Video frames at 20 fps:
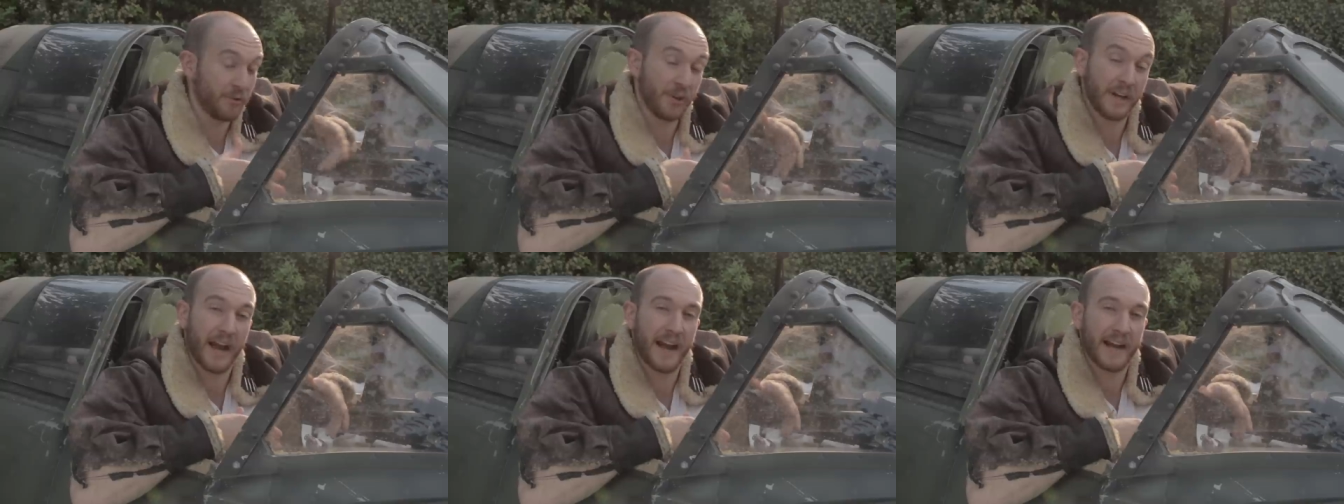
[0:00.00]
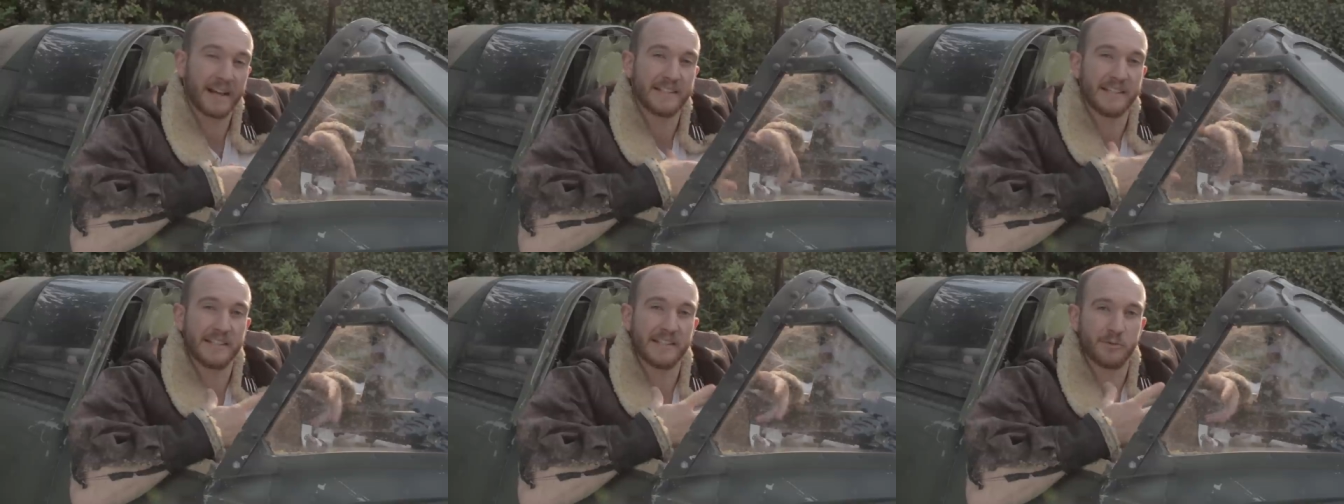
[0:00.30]
him
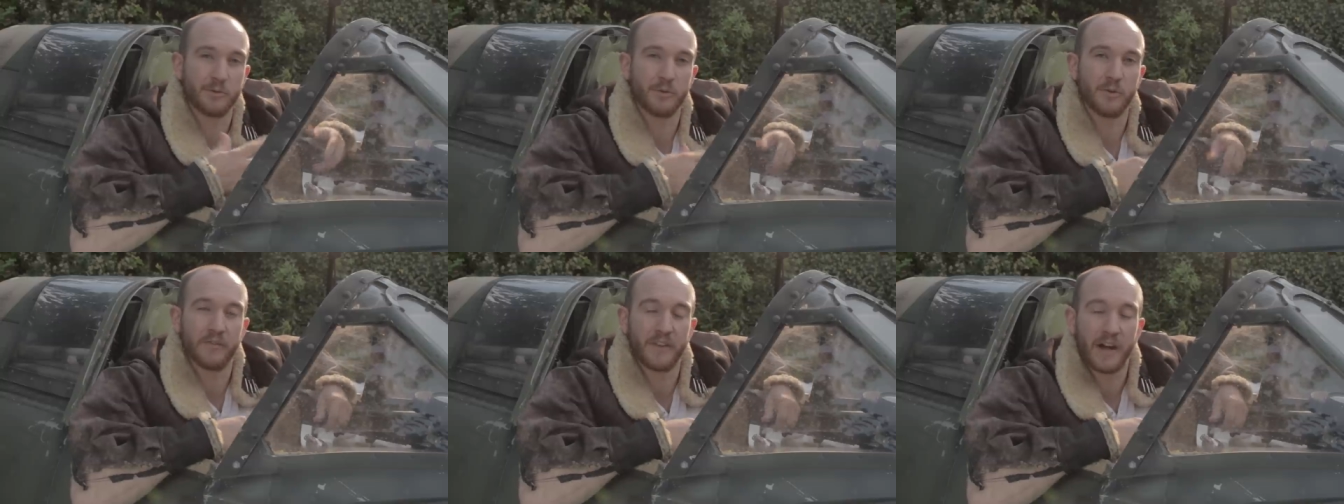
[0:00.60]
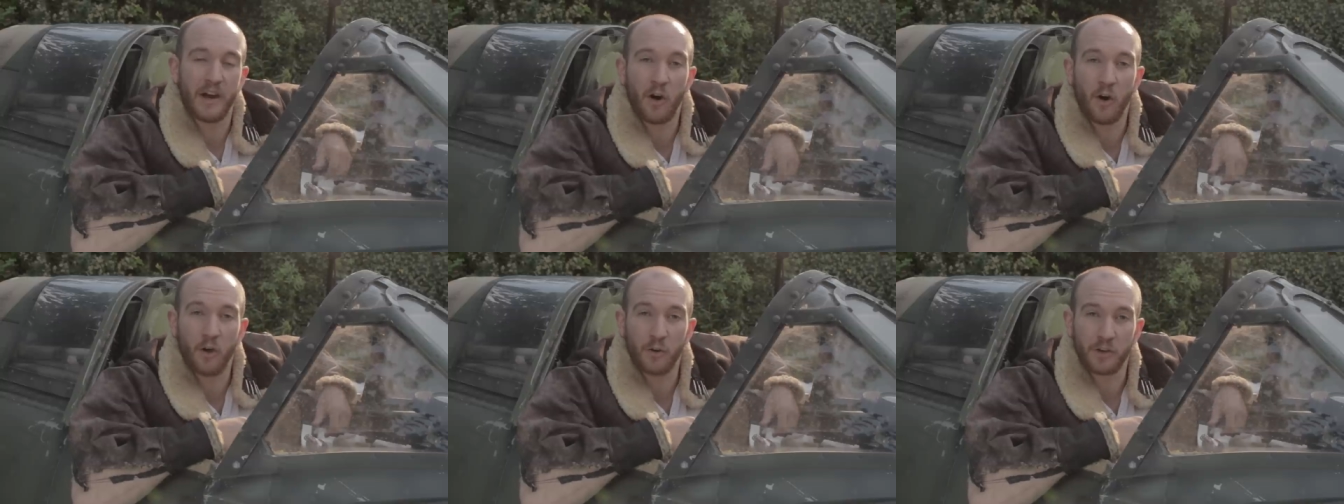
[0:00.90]
reacting to all of
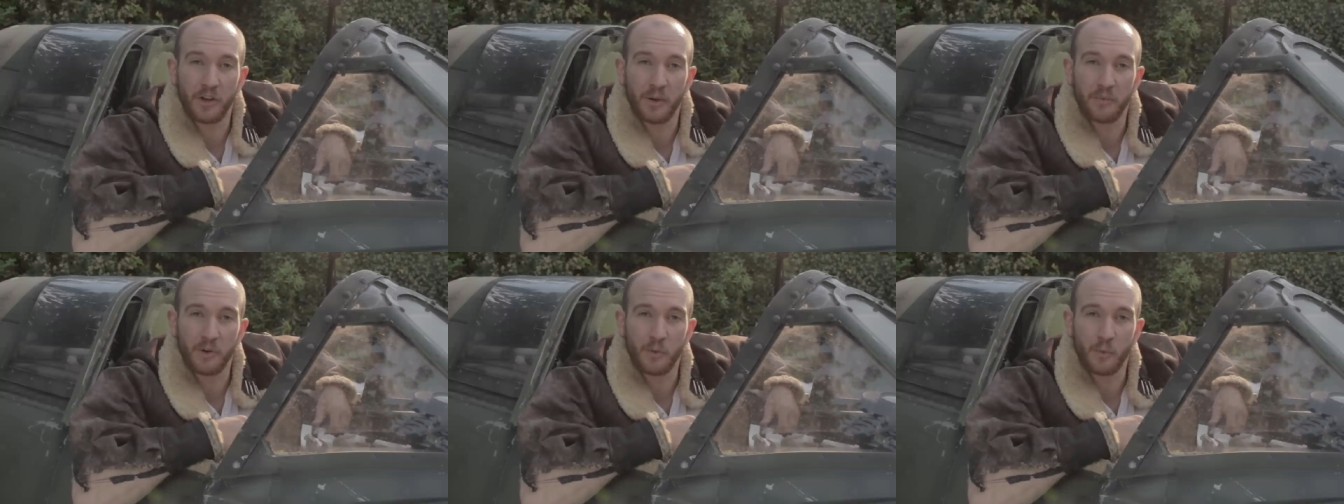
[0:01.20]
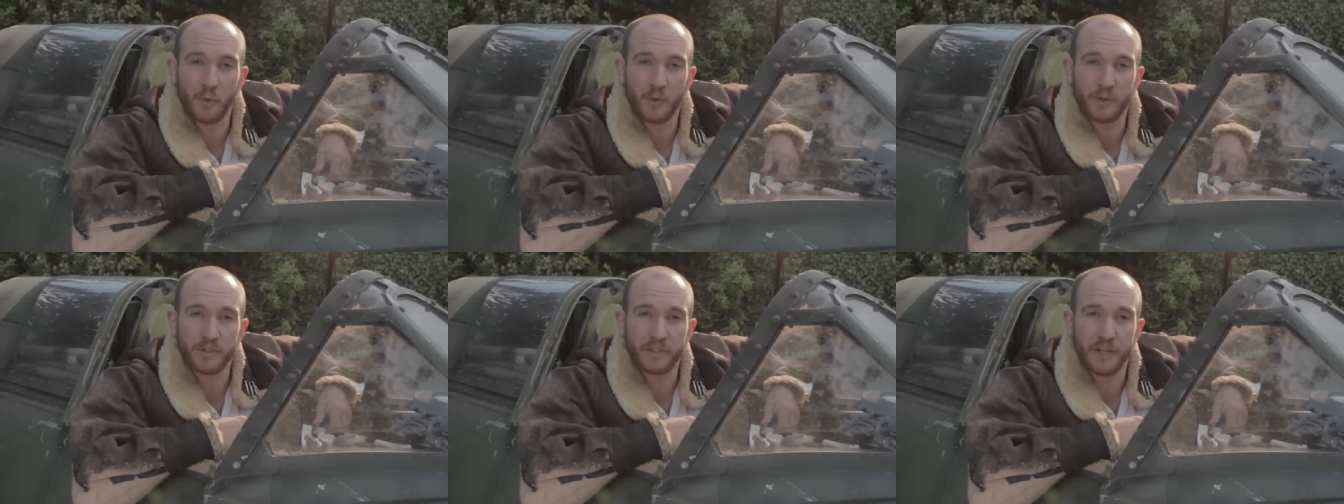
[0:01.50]
that
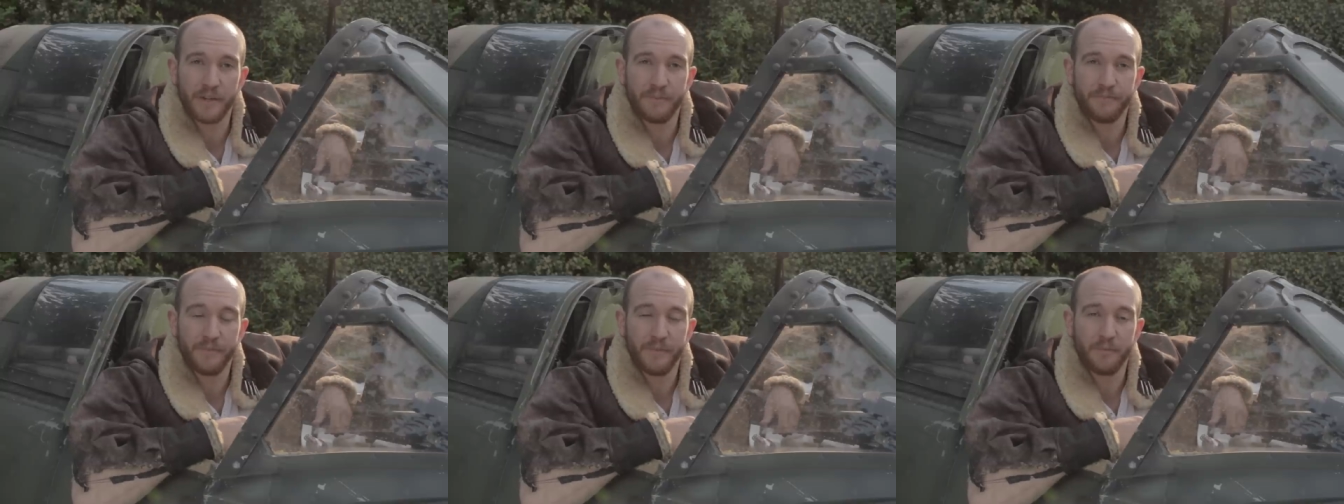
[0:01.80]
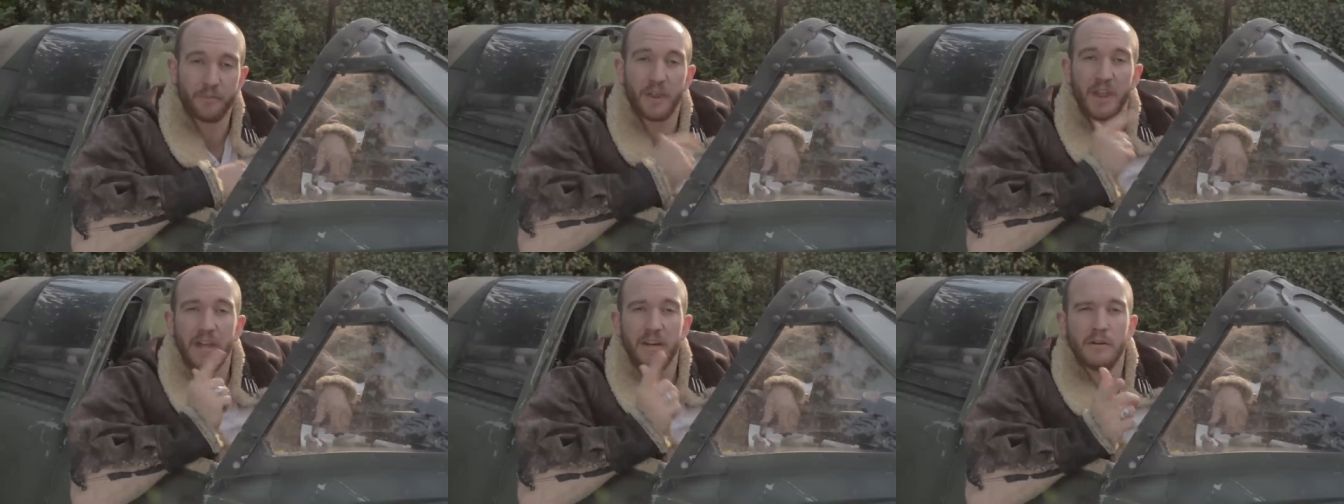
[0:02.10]
oncoming water.
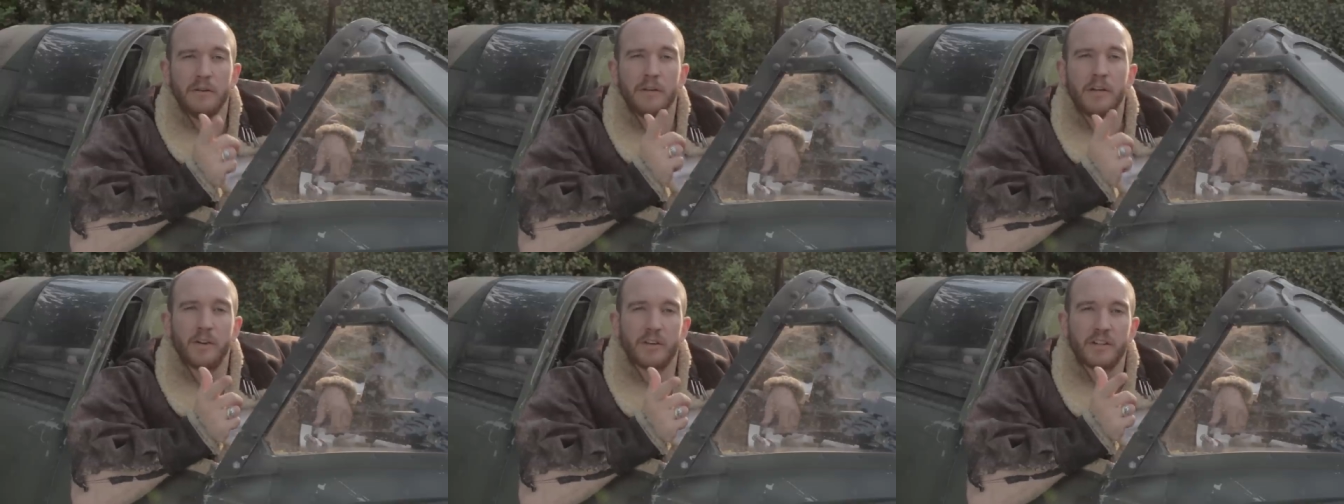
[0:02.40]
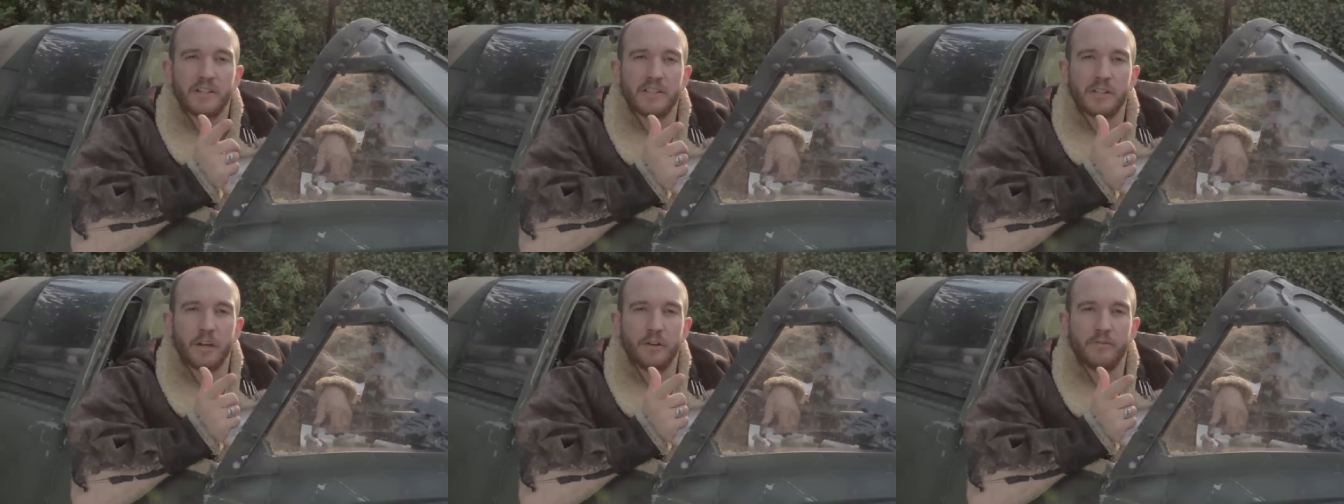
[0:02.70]
But that only
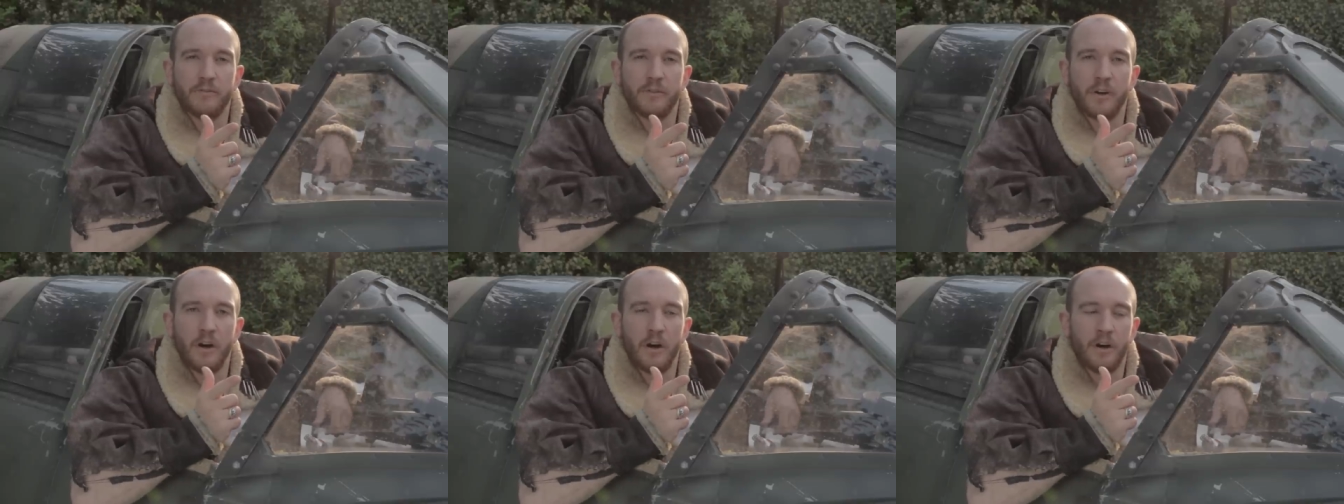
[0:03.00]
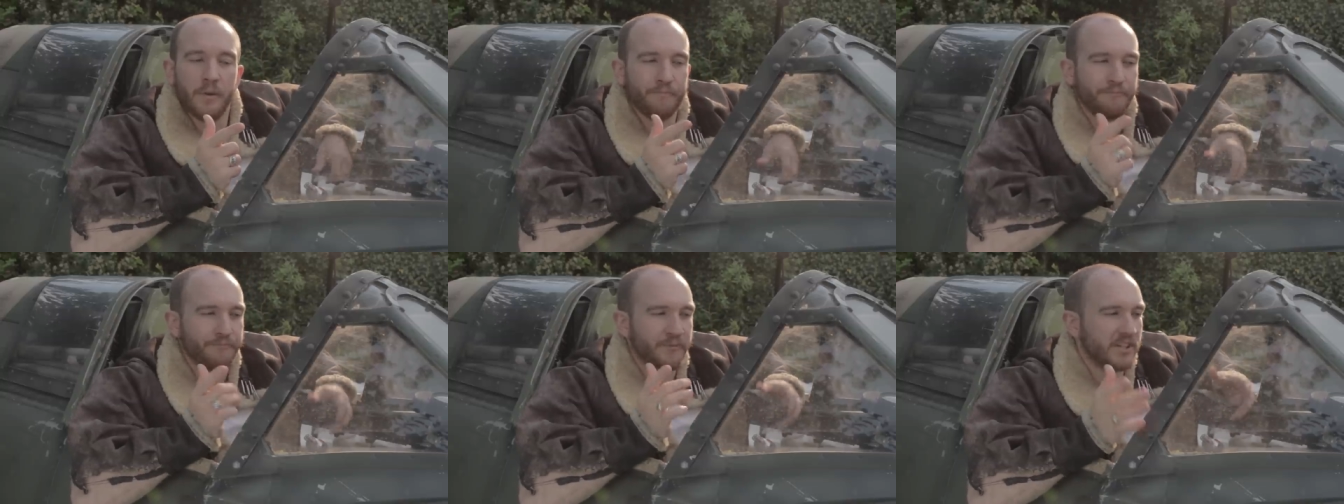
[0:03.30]
got us so
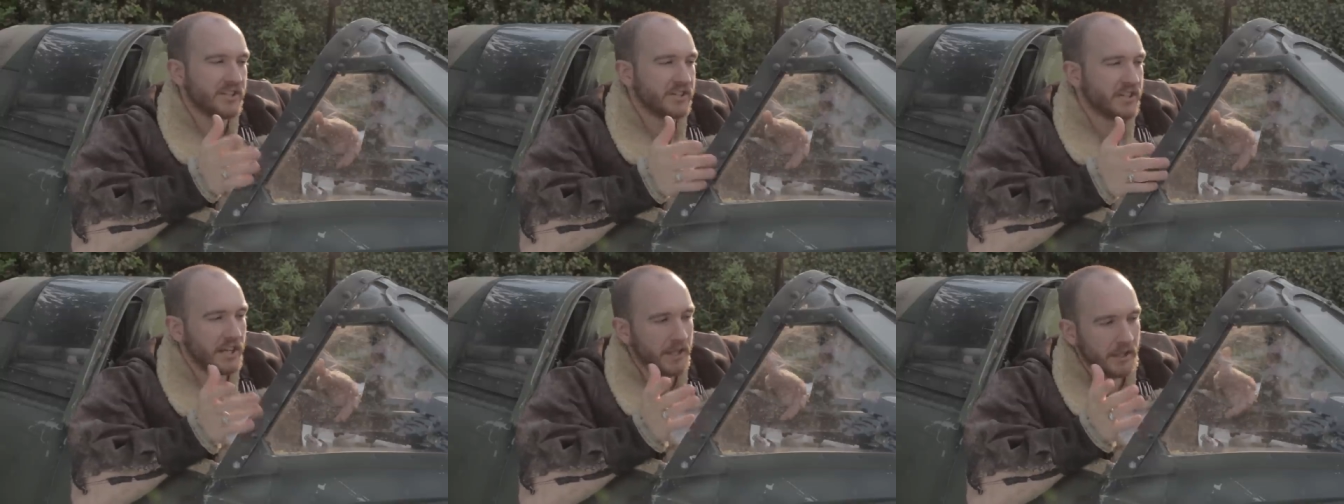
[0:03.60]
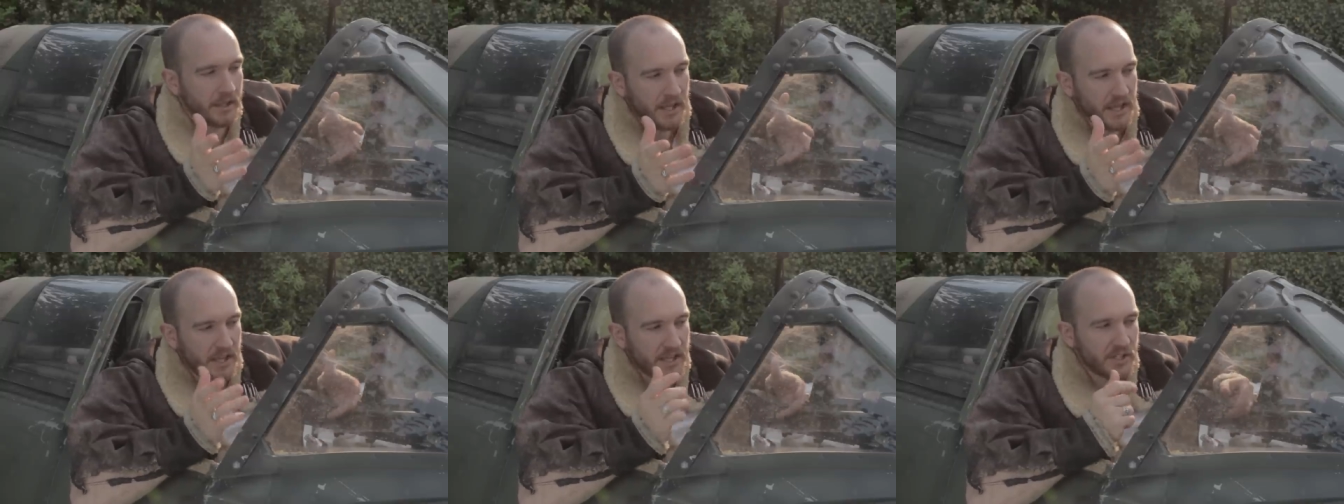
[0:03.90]
far. This
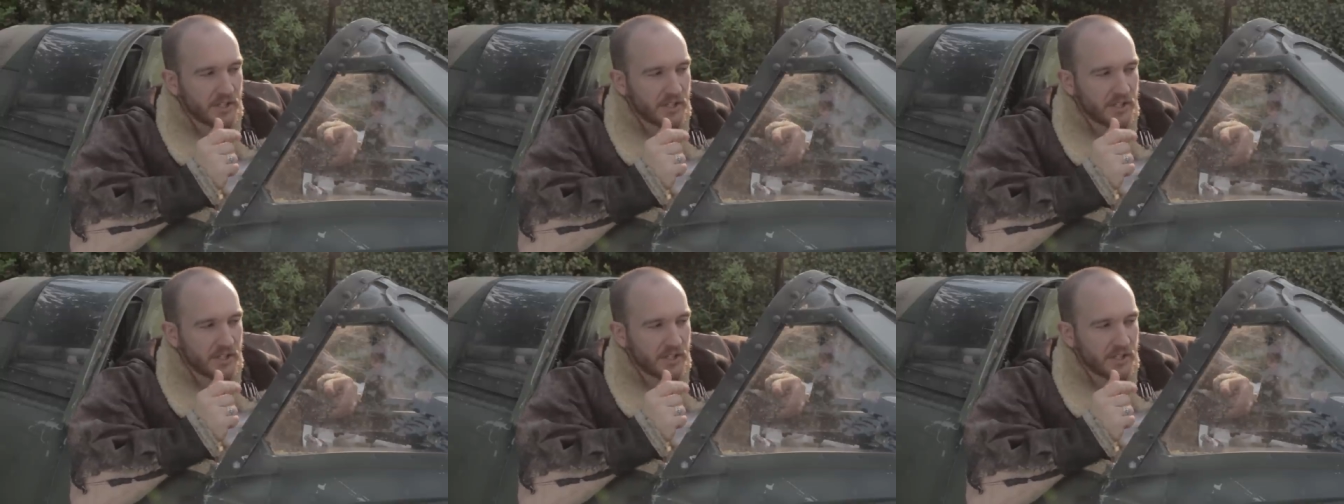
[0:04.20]
thing